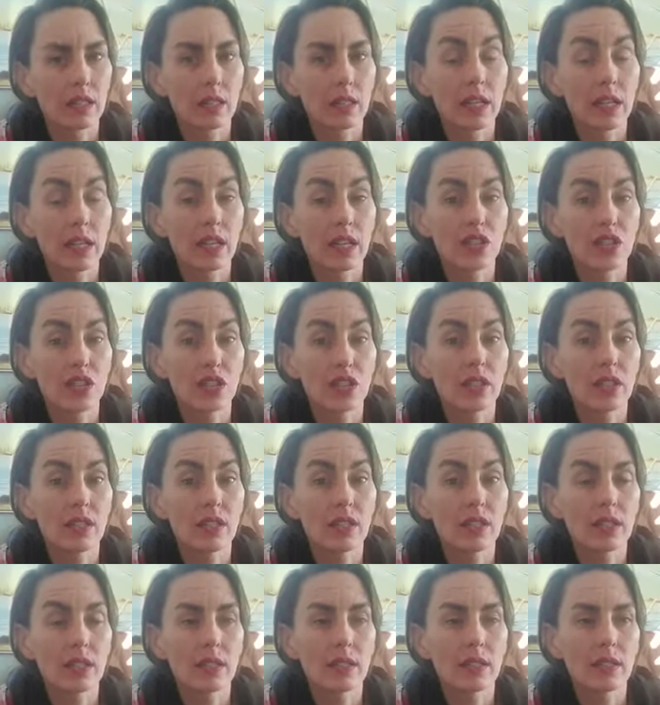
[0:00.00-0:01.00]

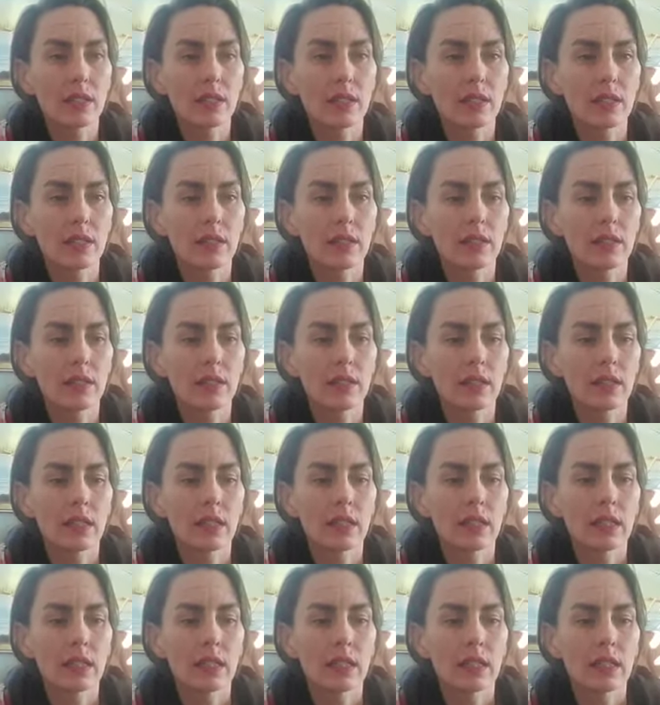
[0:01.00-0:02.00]
connection is
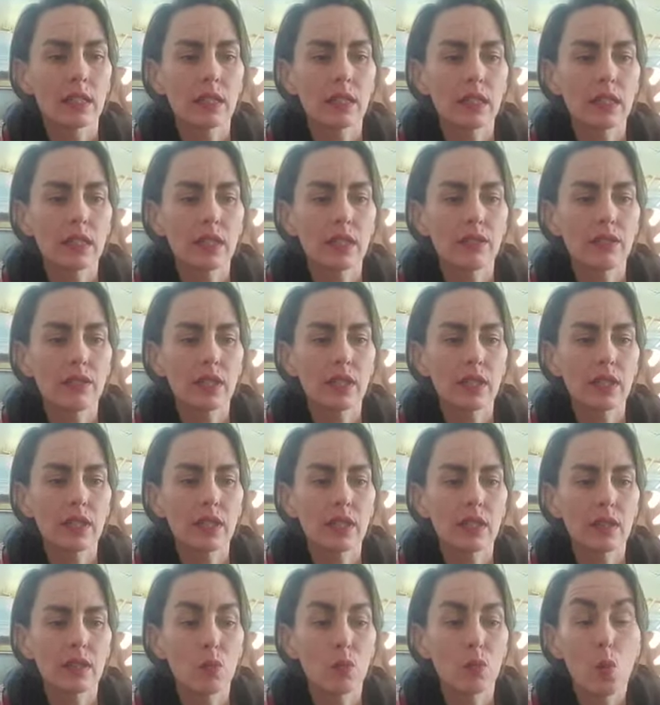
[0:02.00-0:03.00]

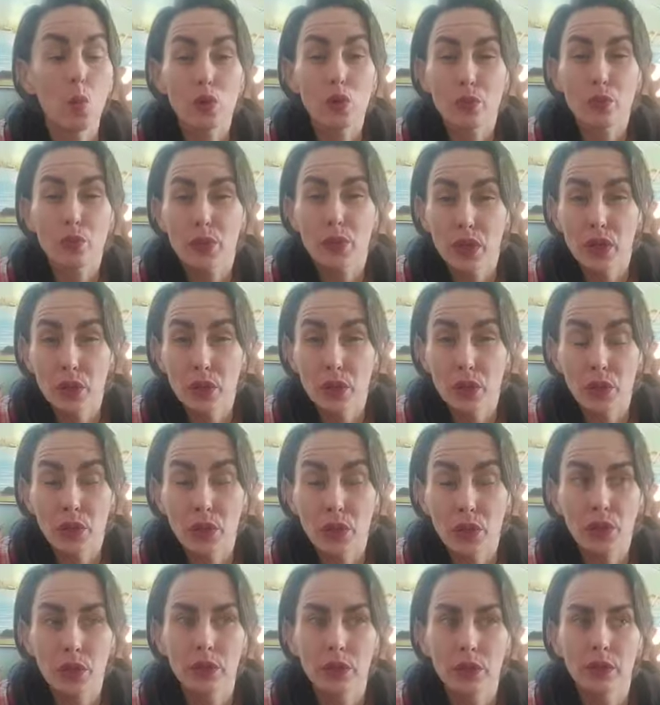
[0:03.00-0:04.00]
even more
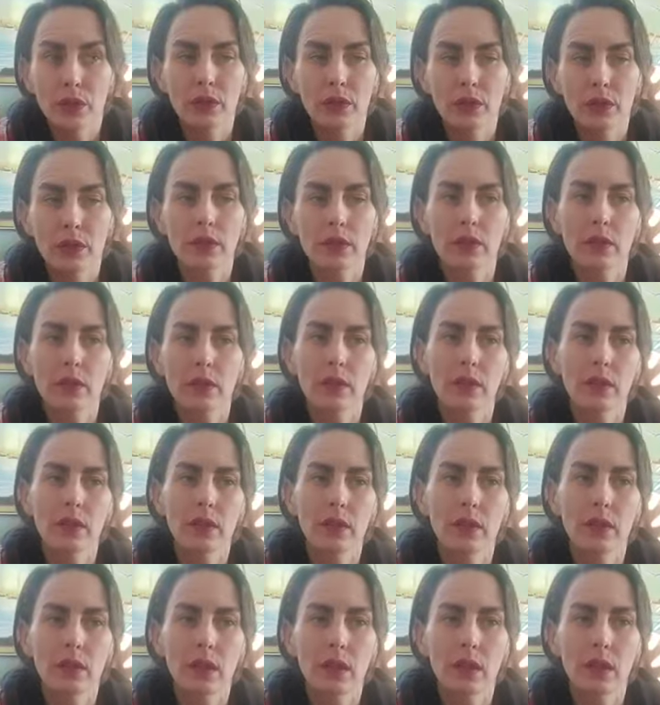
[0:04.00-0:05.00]
pure
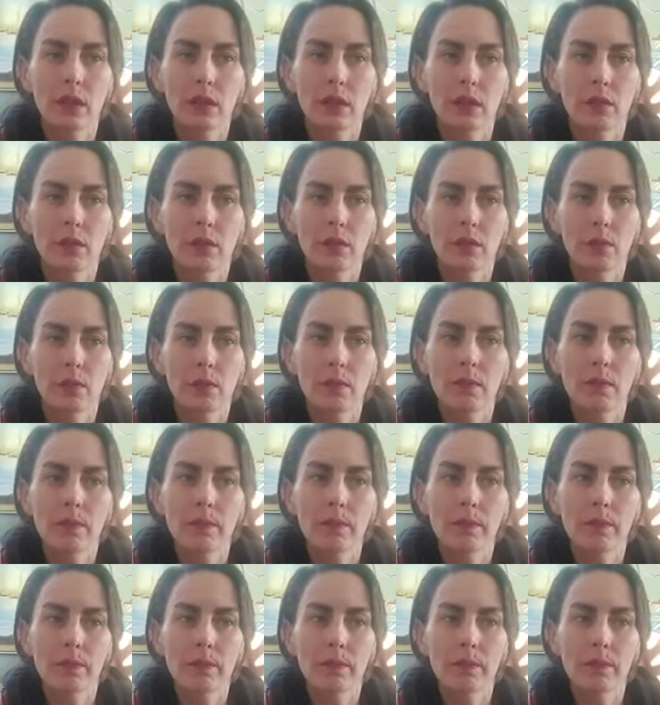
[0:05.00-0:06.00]
and
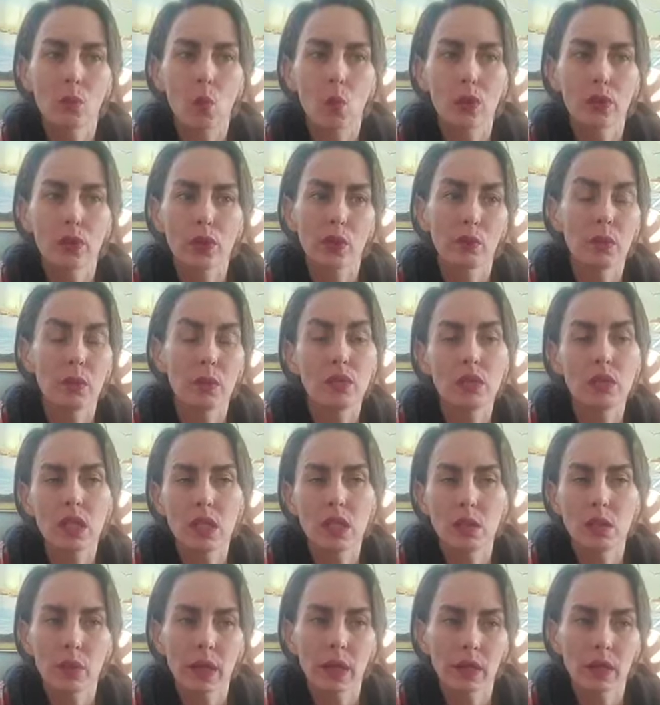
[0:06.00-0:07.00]
more
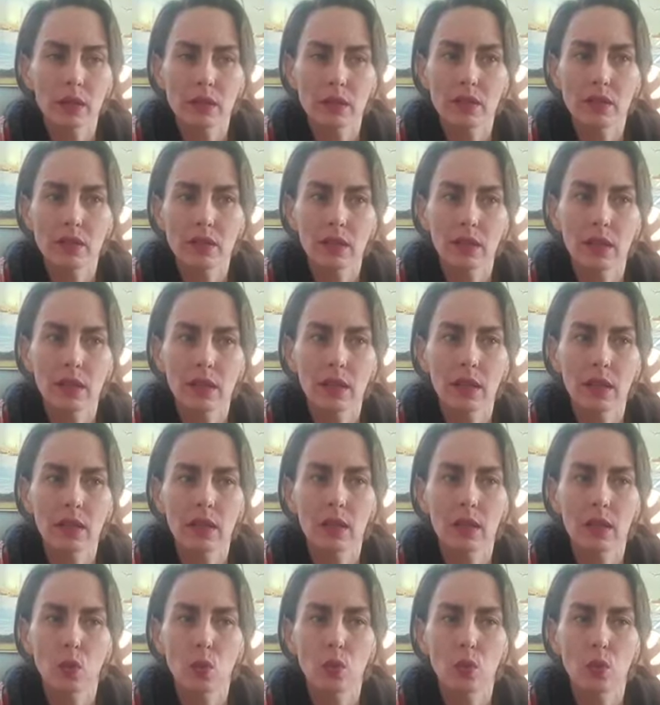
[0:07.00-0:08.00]
community-based than
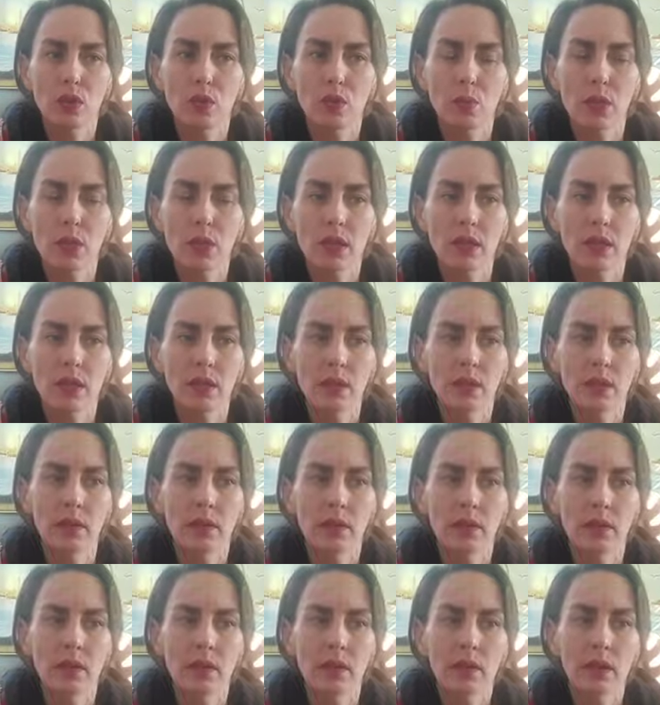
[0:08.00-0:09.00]
it would be
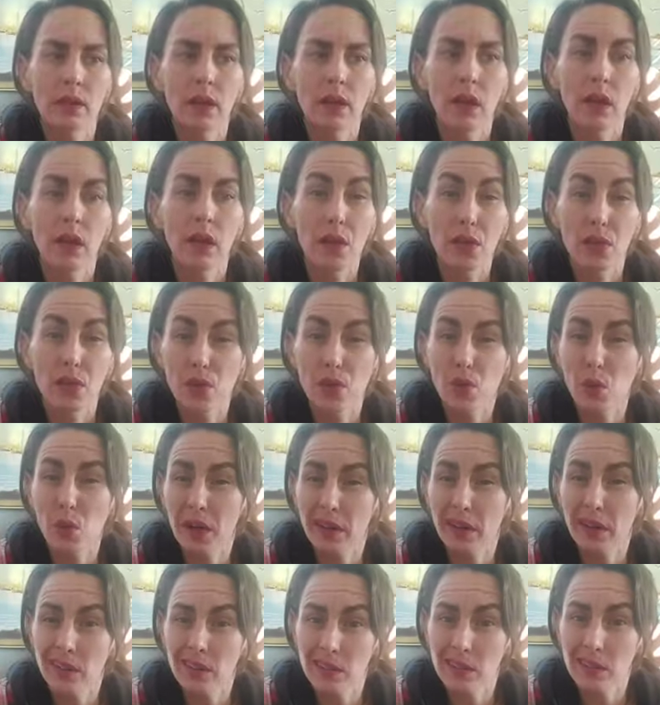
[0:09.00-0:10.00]

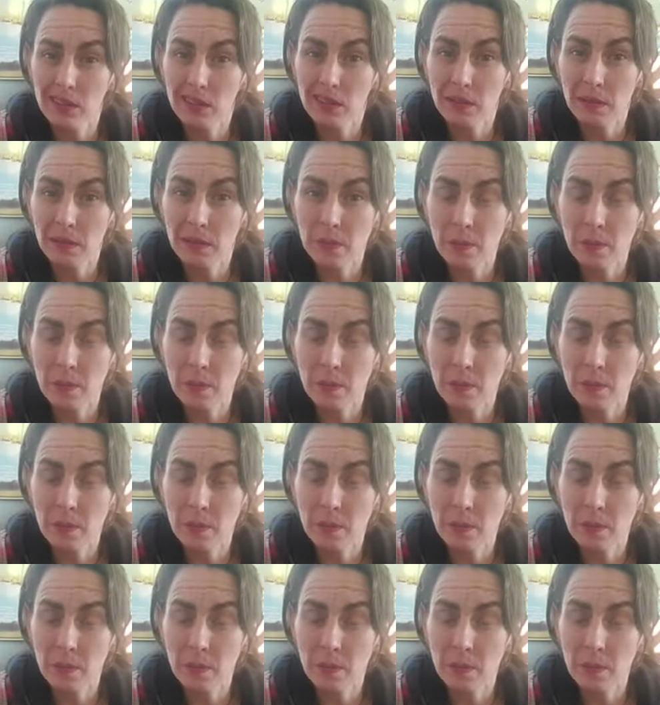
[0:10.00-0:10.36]
otherwise.